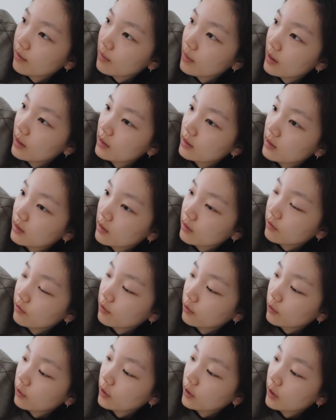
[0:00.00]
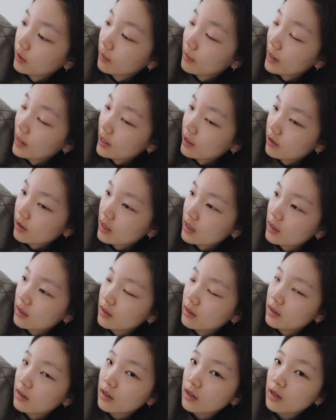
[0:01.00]
medicine for
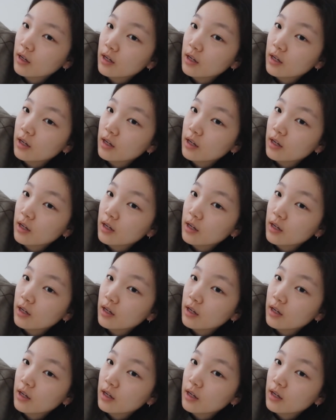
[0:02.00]
migraines,